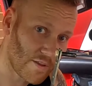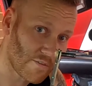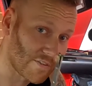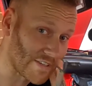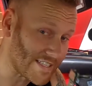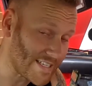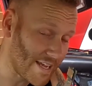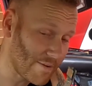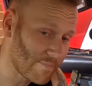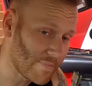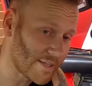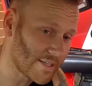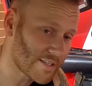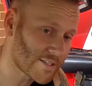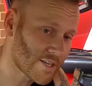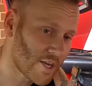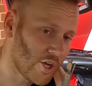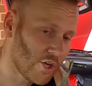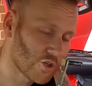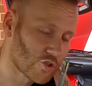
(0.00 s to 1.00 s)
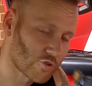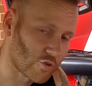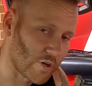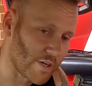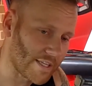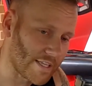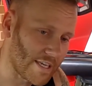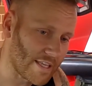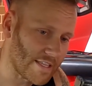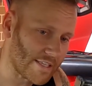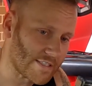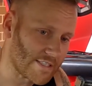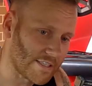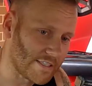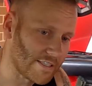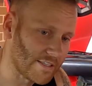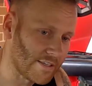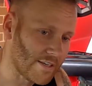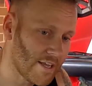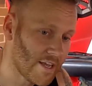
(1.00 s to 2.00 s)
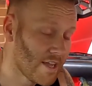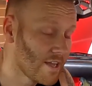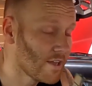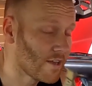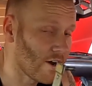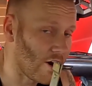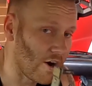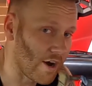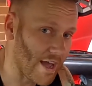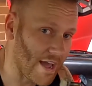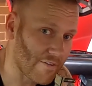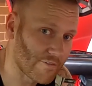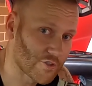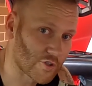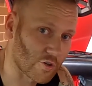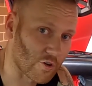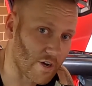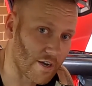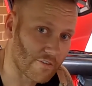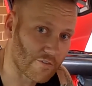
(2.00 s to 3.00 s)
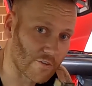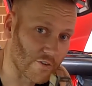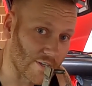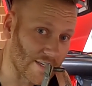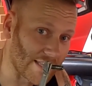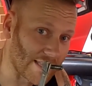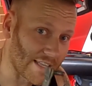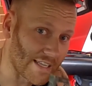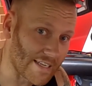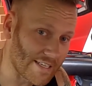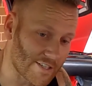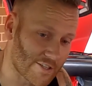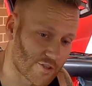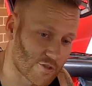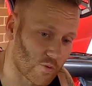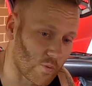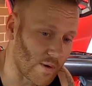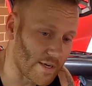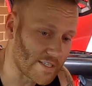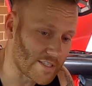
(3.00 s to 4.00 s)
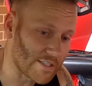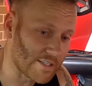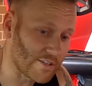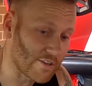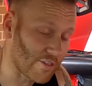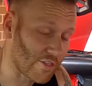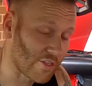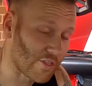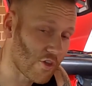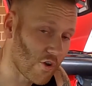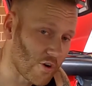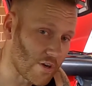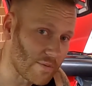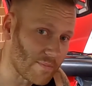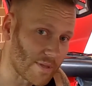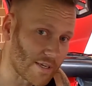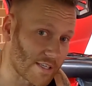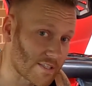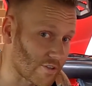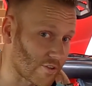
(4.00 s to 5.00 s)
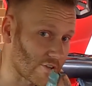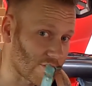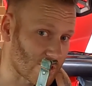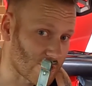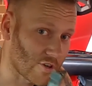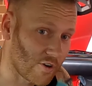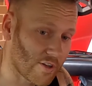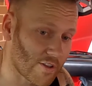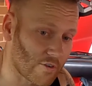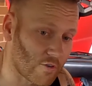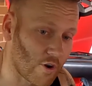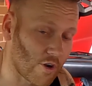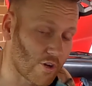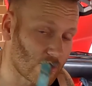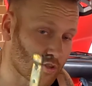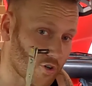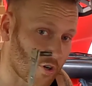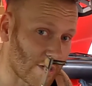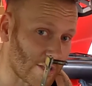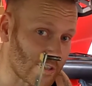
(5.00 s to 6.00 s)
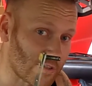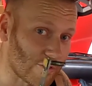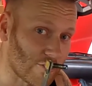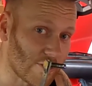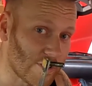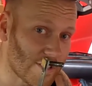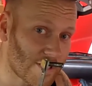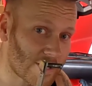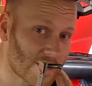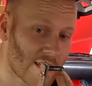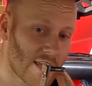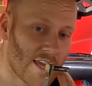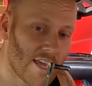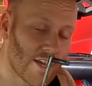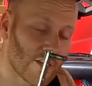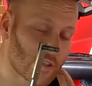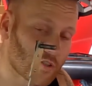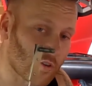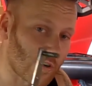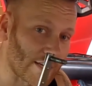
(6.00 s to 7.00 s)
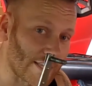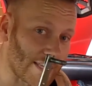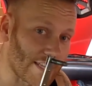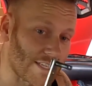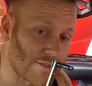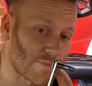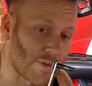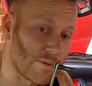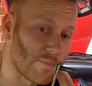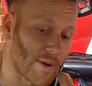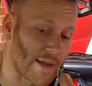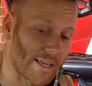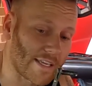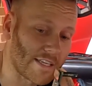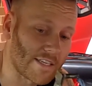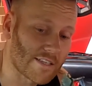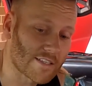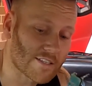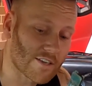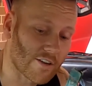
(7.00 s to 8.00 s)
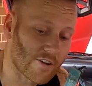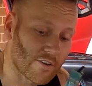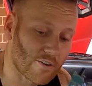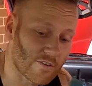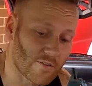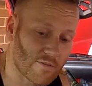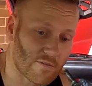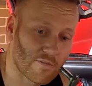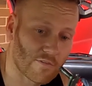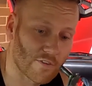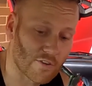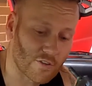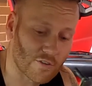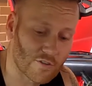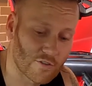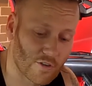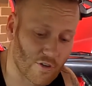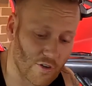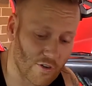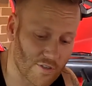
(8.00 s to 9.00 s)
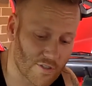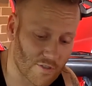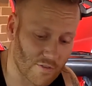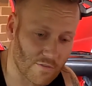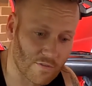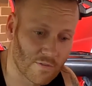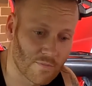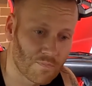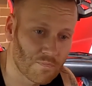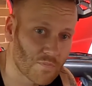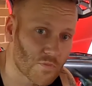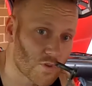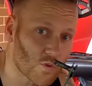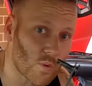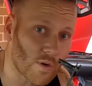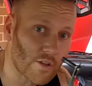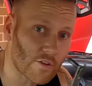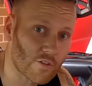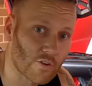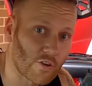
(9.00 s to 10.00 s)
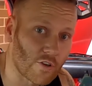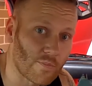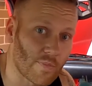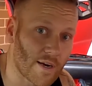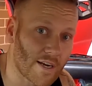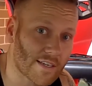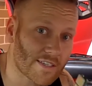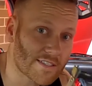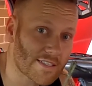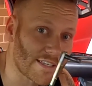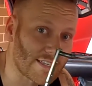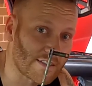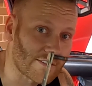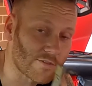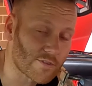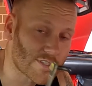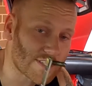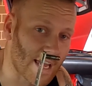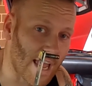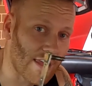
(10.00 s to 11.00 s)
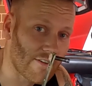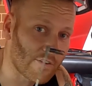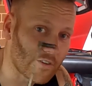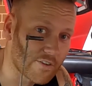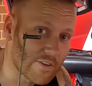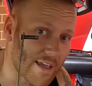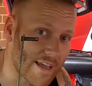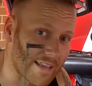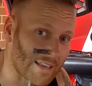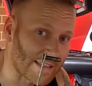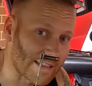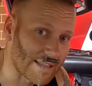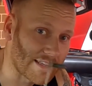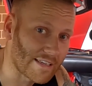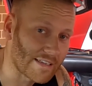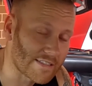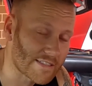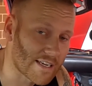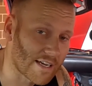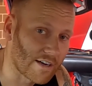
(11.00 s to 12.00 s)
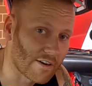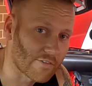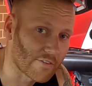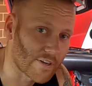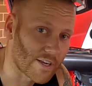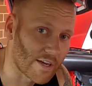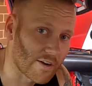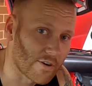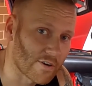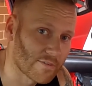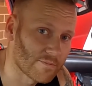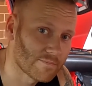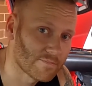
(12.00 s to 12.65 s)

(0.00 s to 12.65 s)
for 10 minutes trying to get this thing in. I have tried for at least 20 to 30 minutes on the side of the road trying to do this, trying to get this pin back in. So for the cost of 20 or 30 bucks, it'll save you at least half an hour.